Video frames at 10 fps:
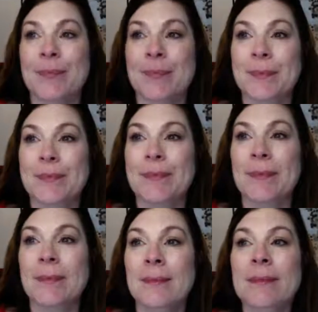
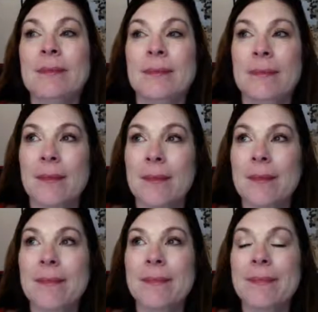
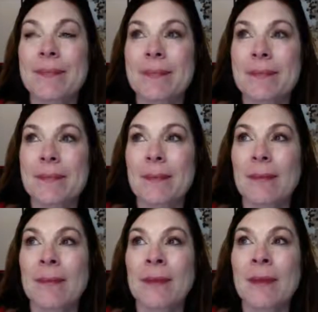
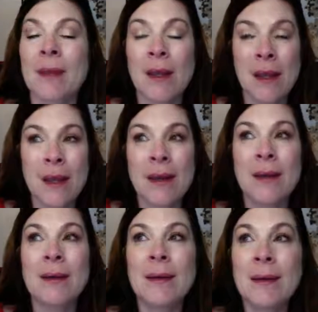
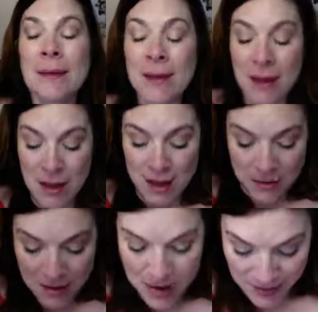
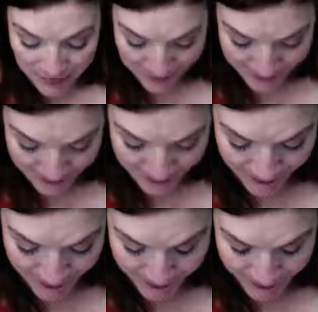
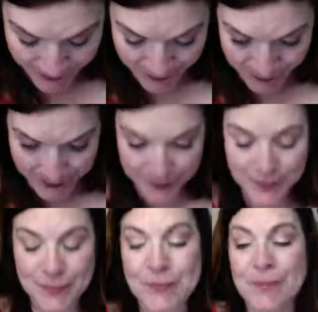
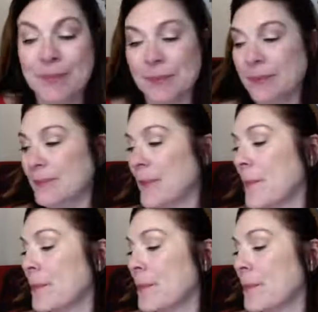Nothing is said.